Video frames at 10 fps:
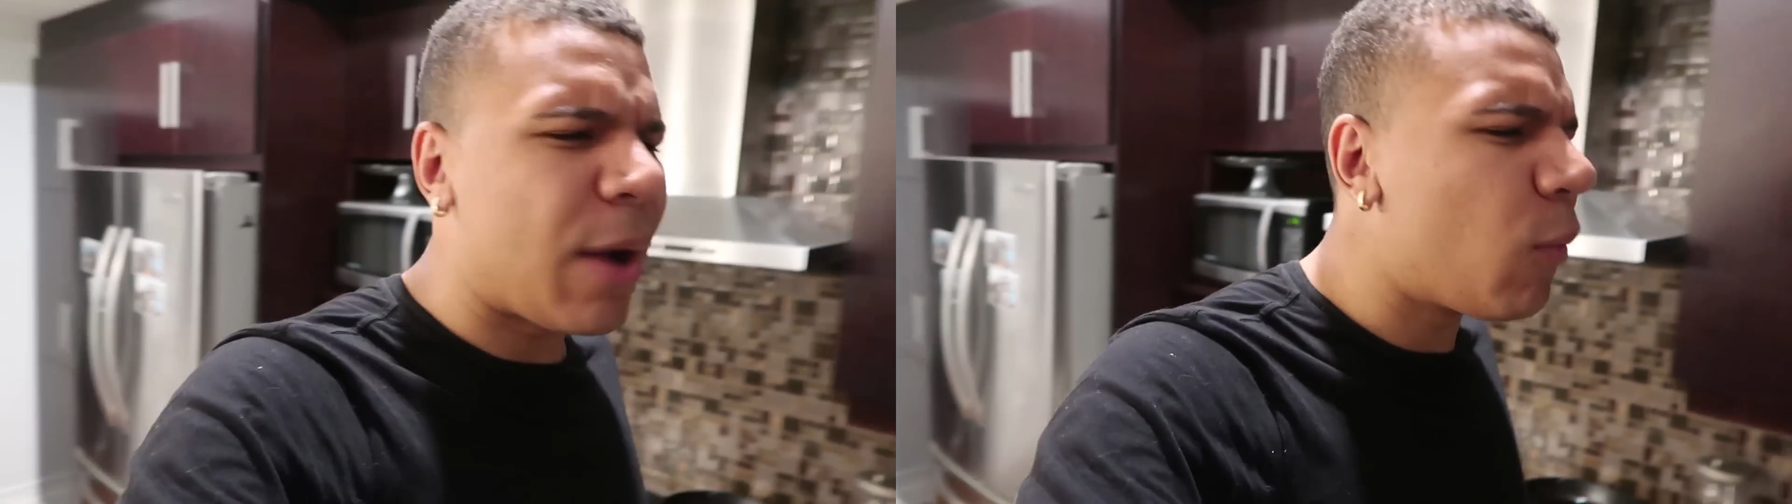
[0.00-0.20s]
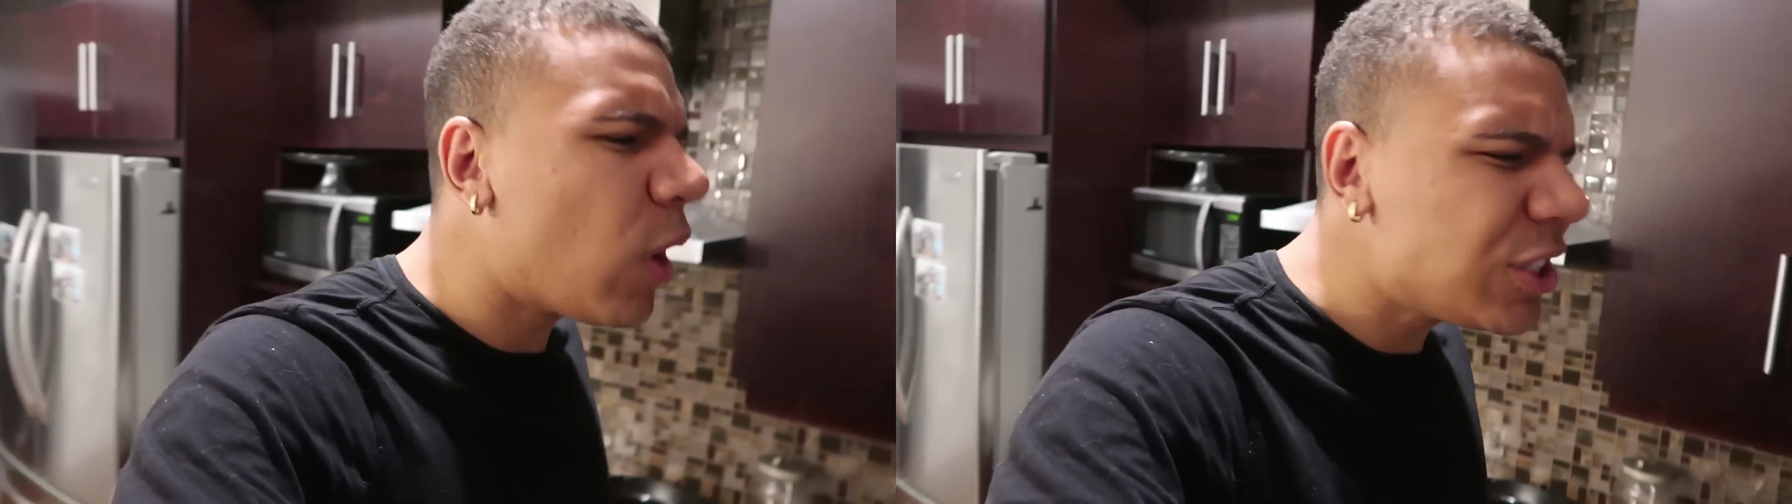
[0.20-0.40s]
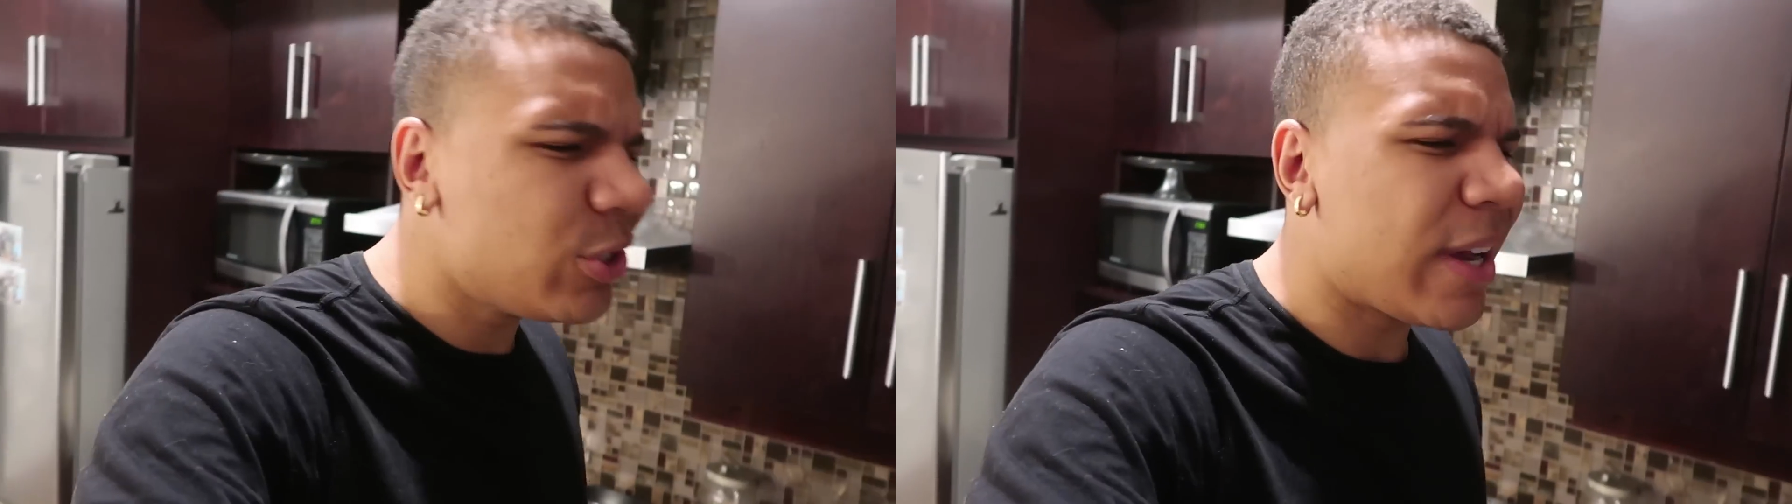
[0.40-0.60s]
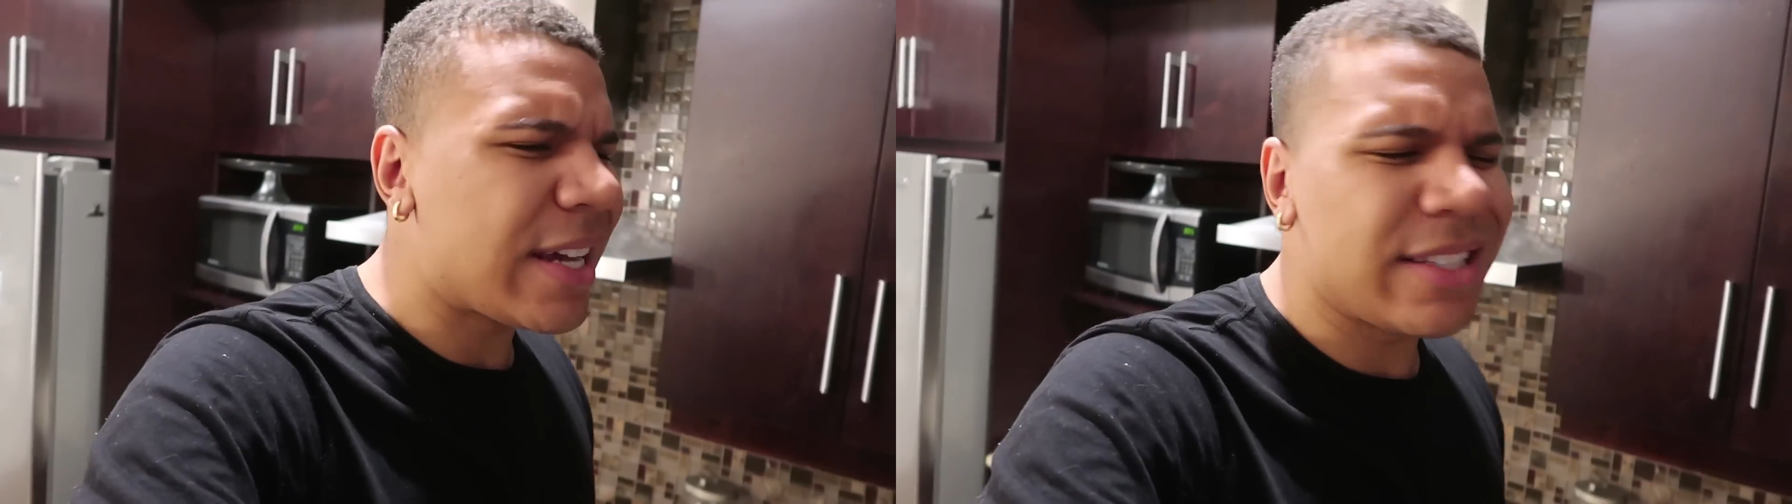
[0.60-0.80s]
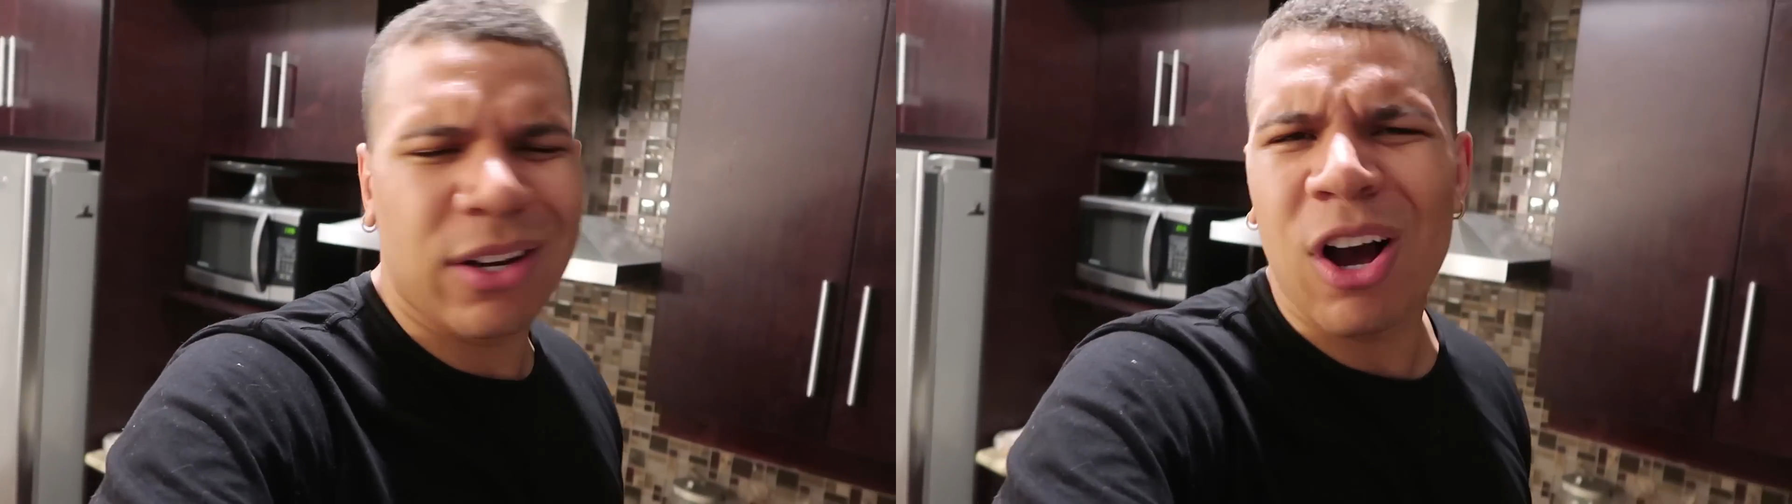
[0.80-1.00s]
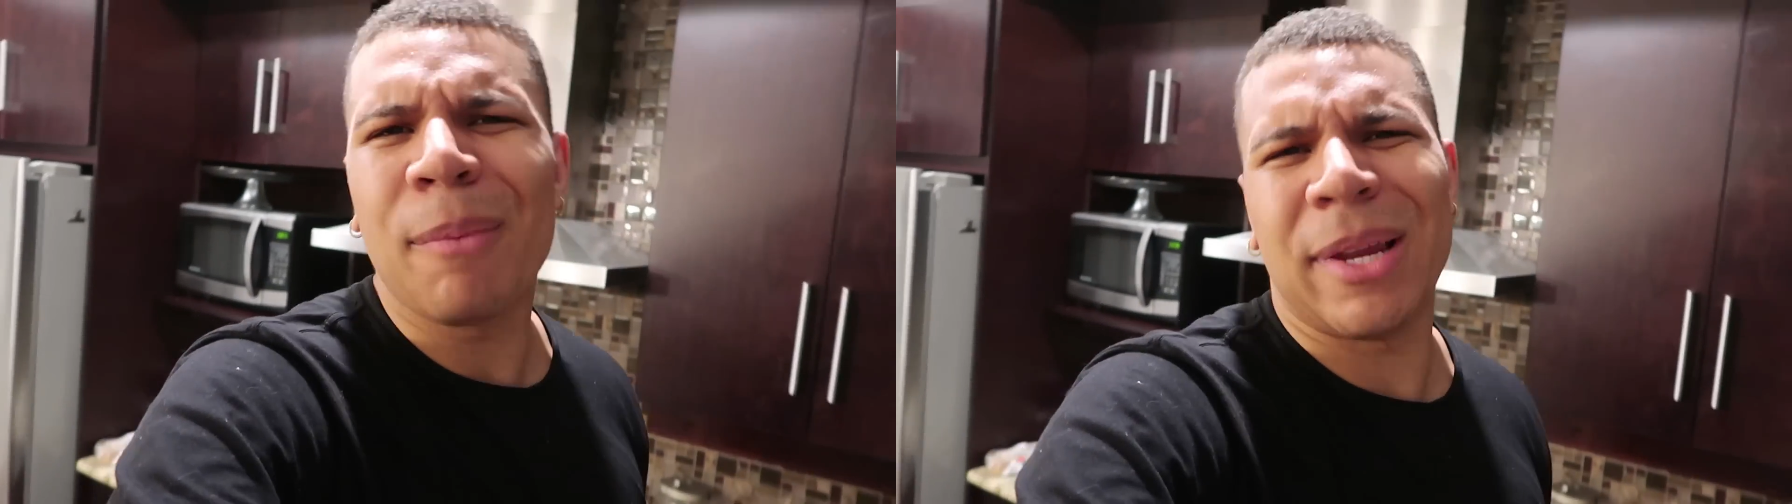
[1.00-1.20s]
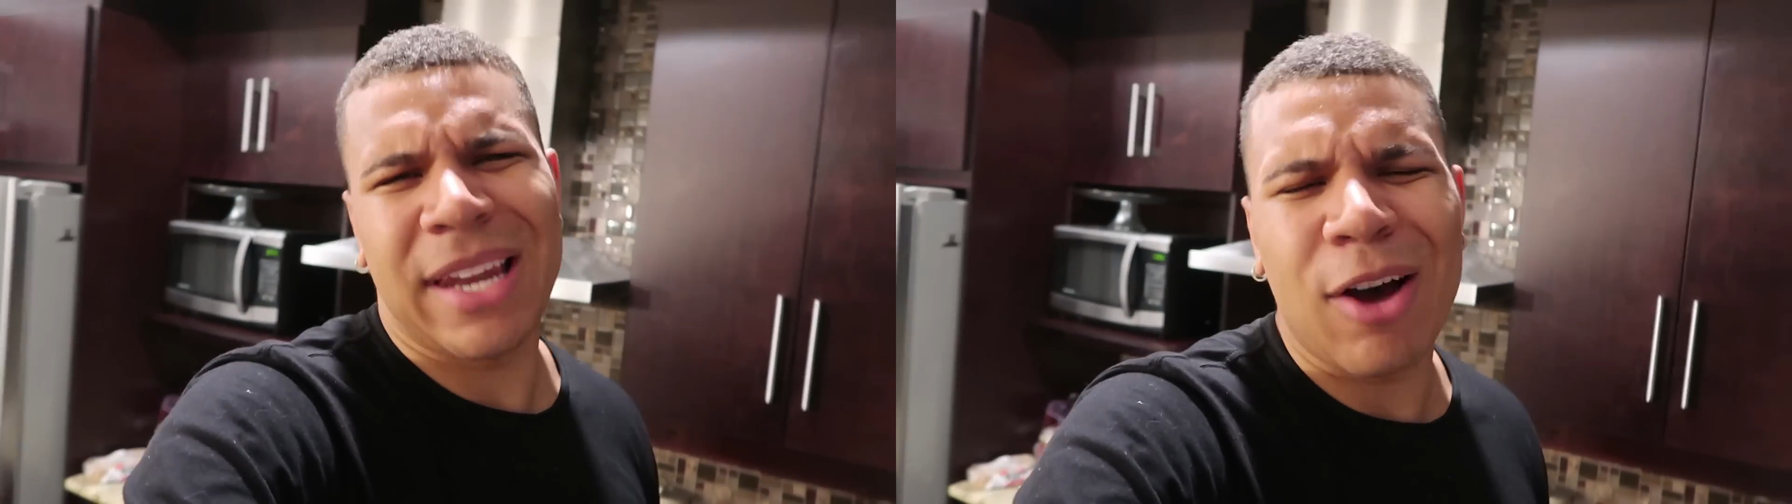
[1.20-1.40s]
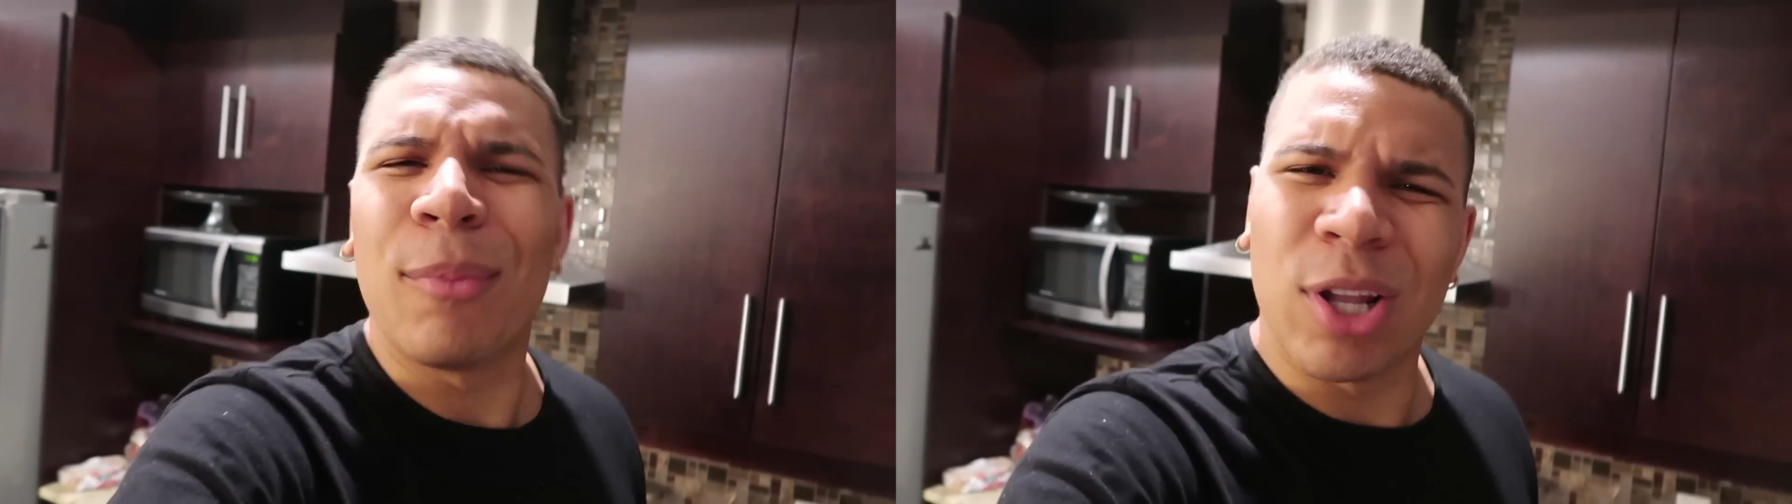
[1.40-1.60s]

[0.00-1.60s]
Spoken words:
I want you guys to comment down